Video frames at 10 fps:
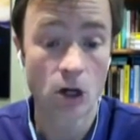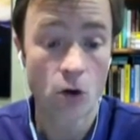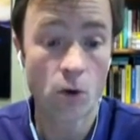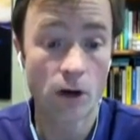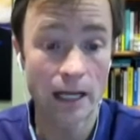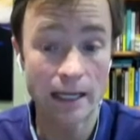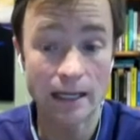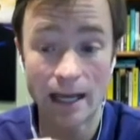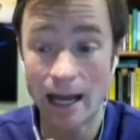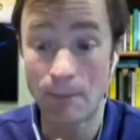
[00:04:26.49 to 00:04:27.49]
were in
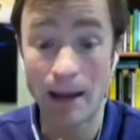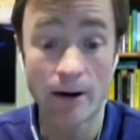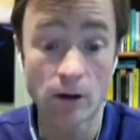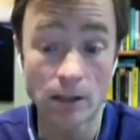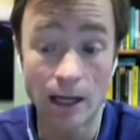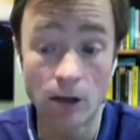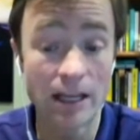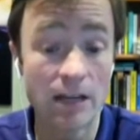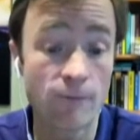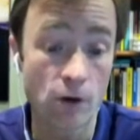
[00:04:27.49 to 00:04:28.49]
a parallel
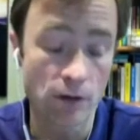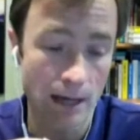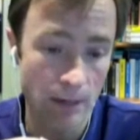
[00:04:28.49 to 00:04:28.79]
infodemic.